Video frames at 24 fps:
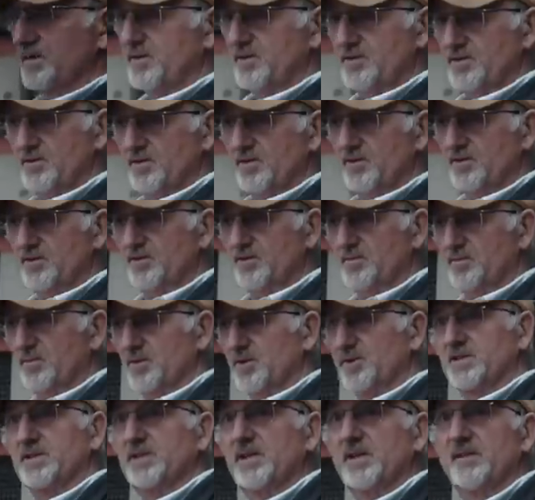in chokes, just want
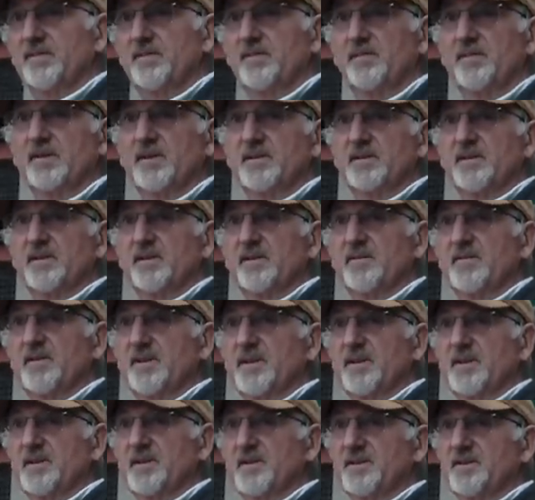to see if, if
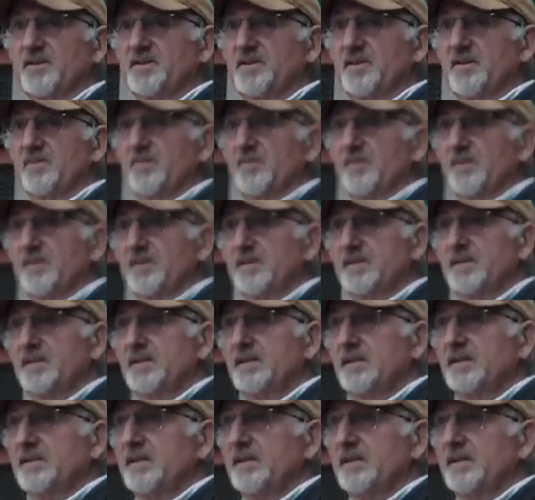anything's different.